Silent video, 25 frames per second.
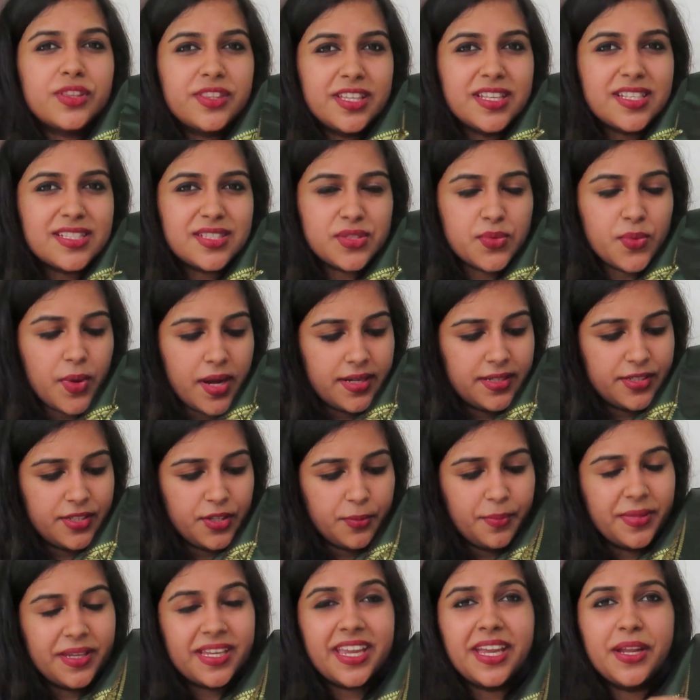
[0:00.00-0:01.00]
this one,
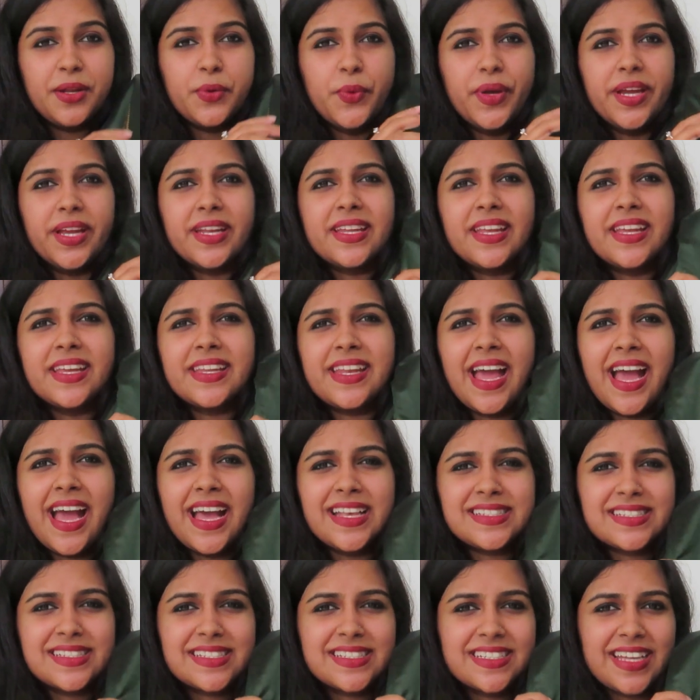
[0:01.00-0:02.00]
to begin with, it
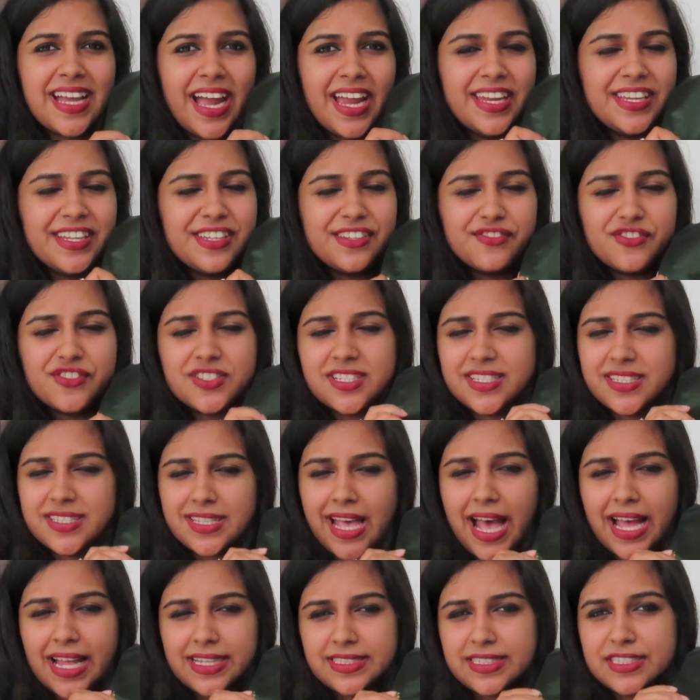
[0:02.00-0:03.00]
has kind of a
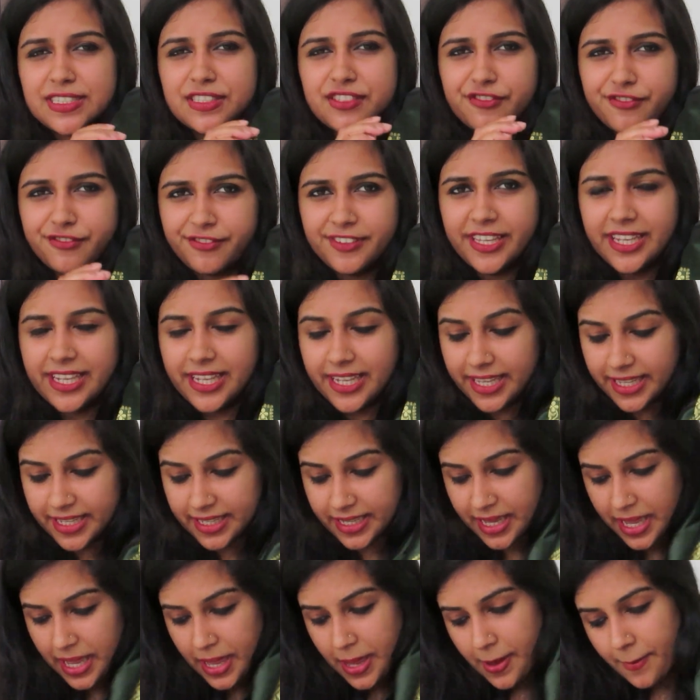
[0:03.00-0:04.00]
satin
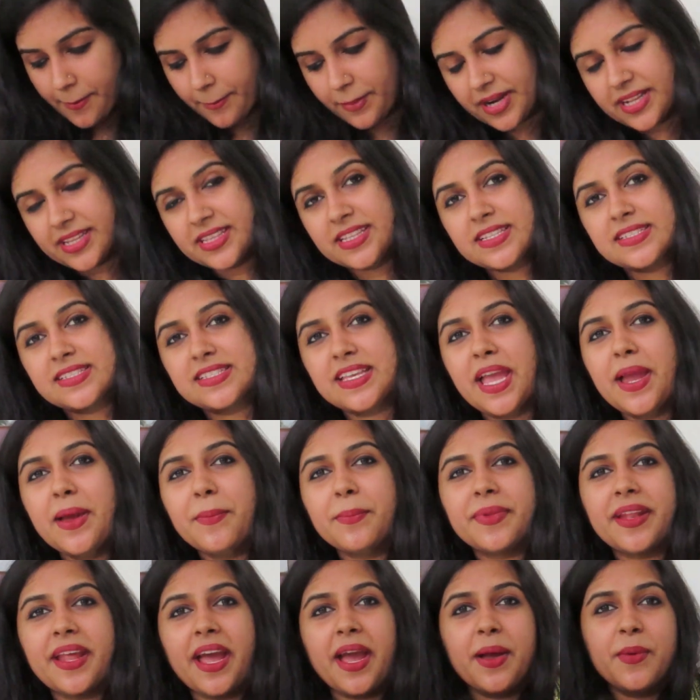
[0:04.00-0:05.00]
feeling, but at the
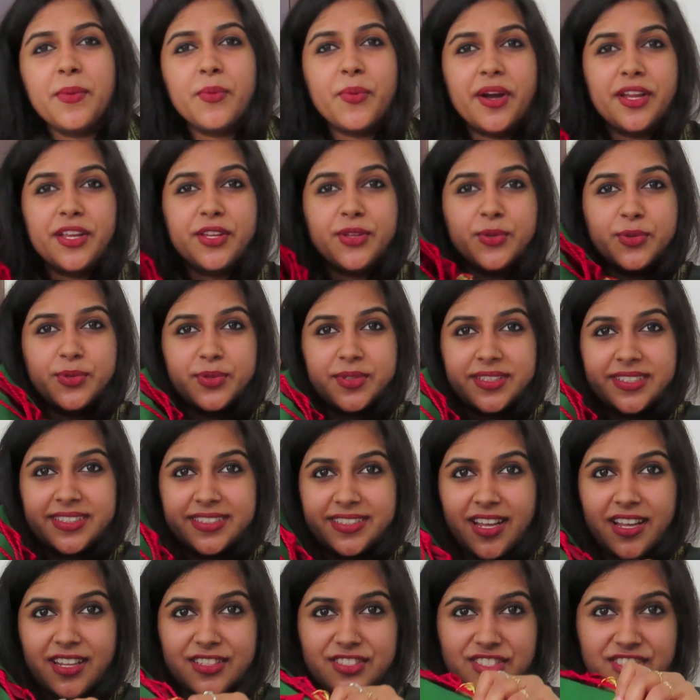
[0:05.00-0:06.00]
same time when you
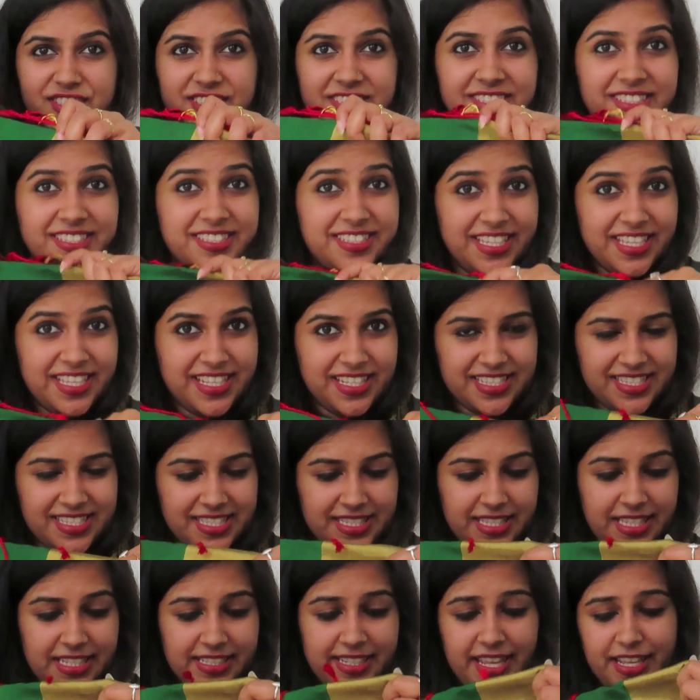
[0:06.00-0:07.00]
touch
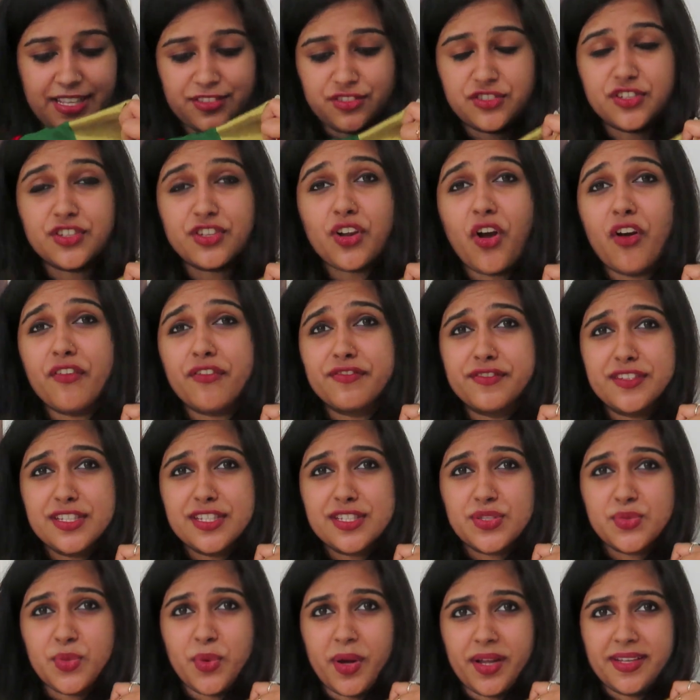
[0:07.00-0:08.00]
this, the texture of
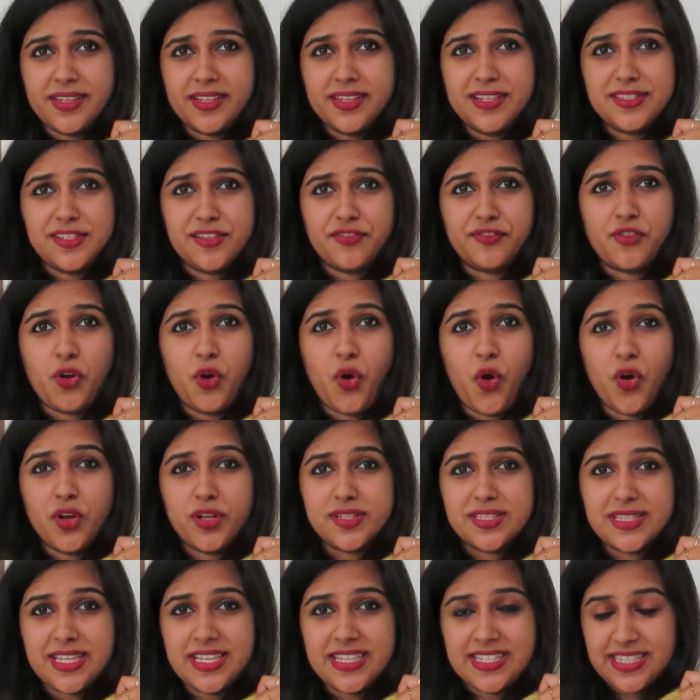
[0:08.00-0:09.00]
this one is, of
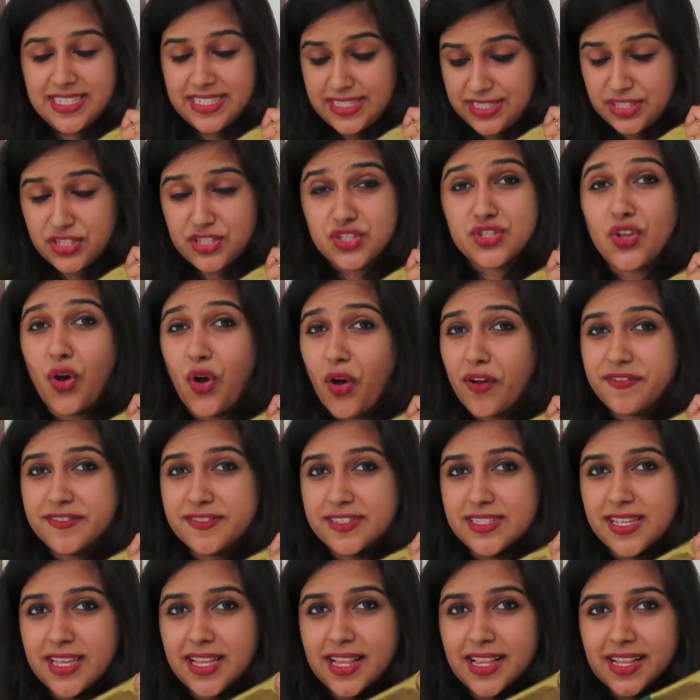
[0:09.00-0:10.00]
course, it is
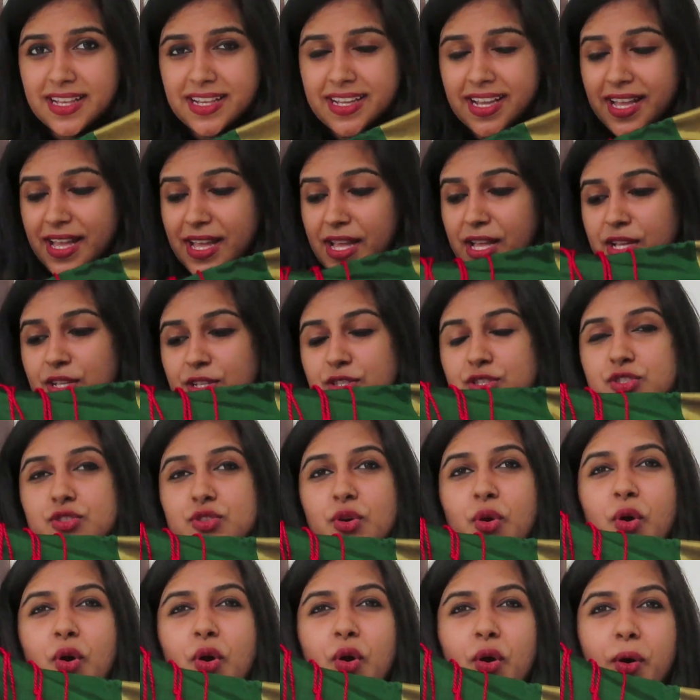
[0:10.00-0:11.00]
soft silk.
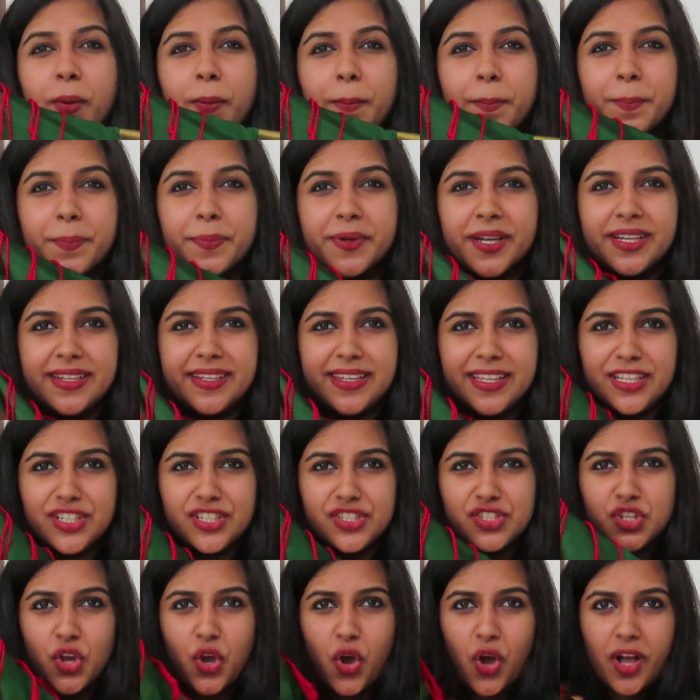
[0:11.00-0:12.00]
So
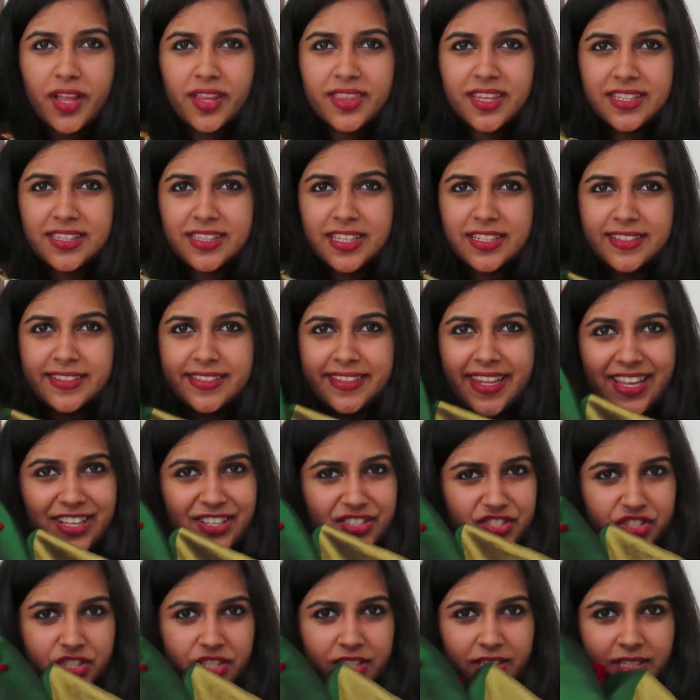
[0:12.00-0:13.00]
pretty sure that the
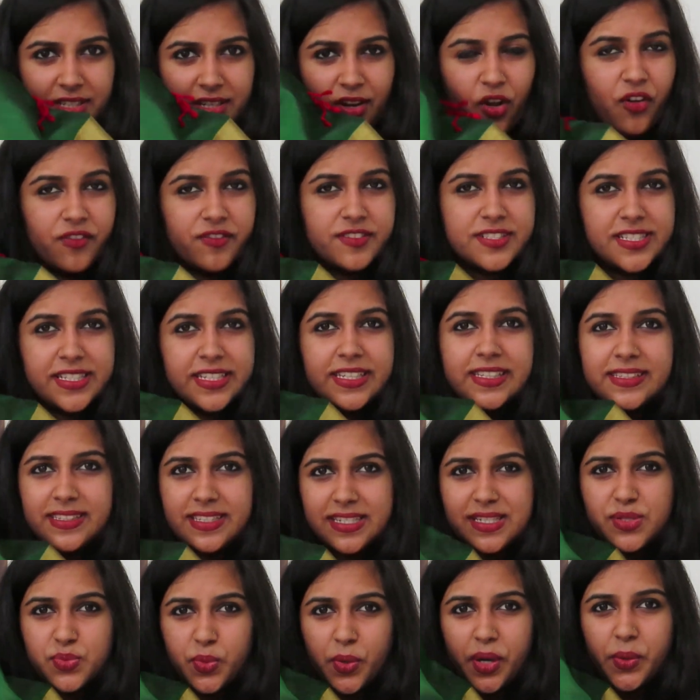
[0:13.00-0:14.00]
texture, obviously
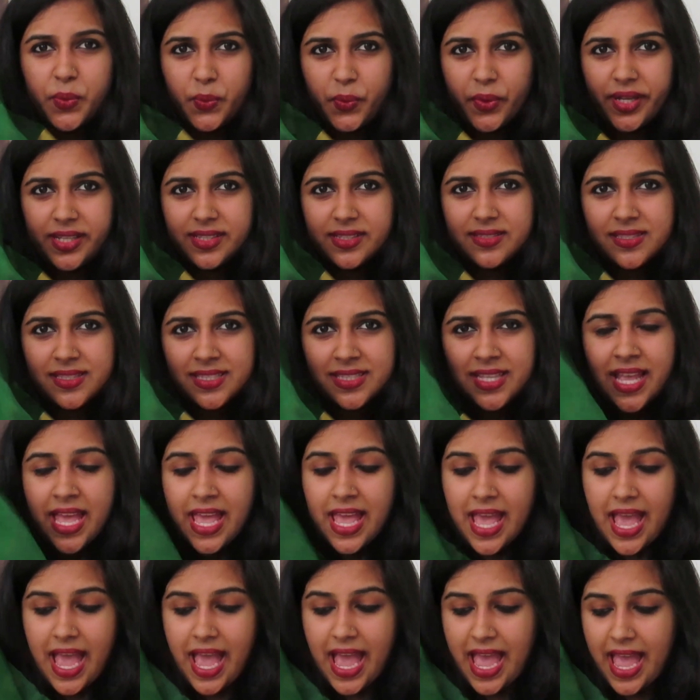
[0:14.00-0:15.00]
this one wins.
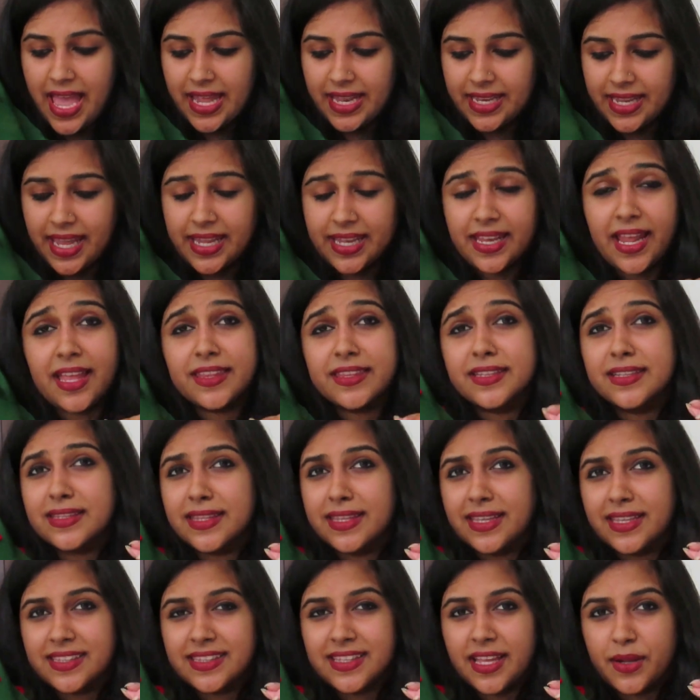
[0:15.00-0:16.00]
And another
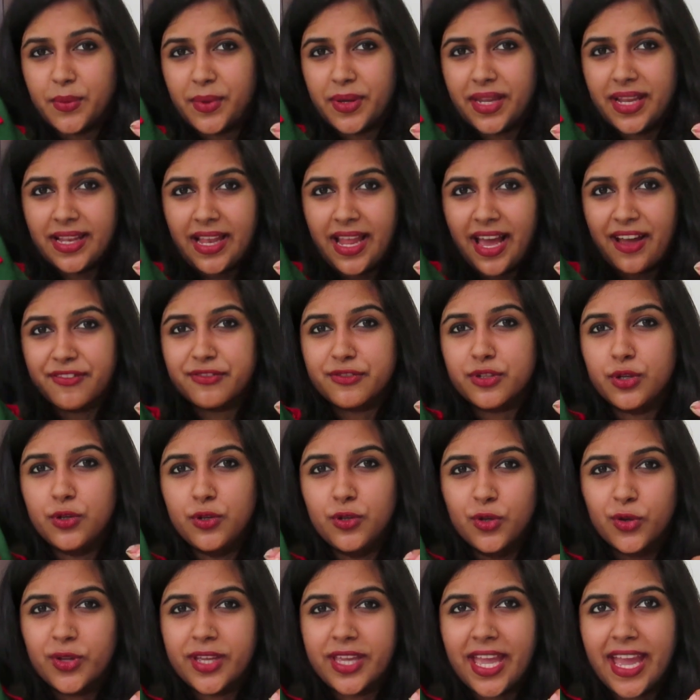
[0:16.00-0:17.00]
thing that we'll have to
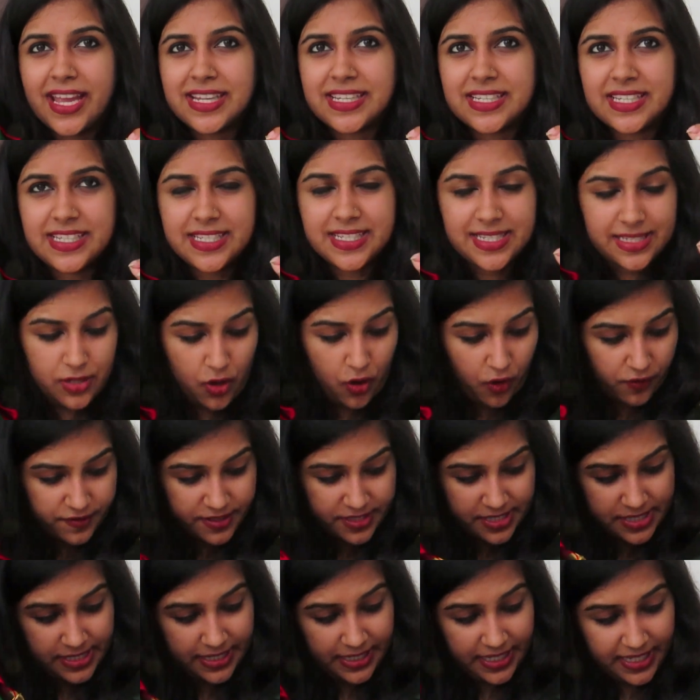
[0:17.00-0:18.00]
look at is
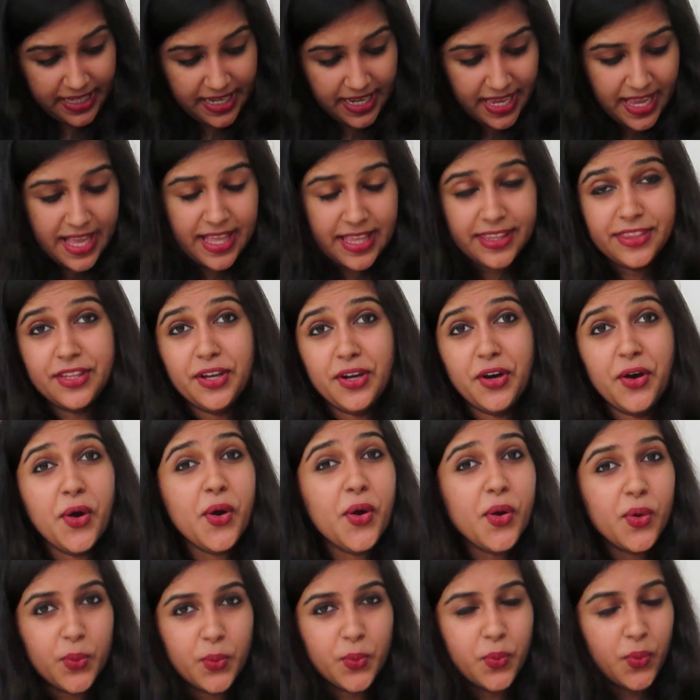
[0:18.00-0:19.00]
obviously
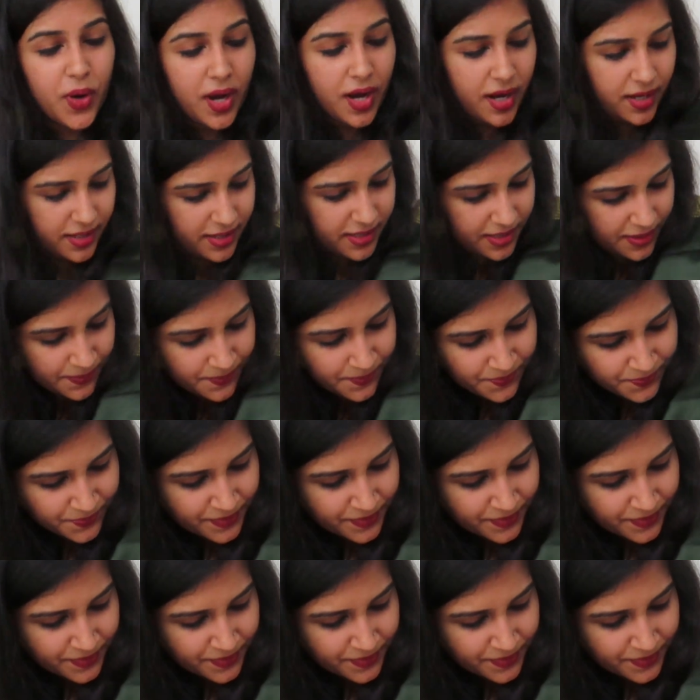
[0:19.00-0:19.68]
the work.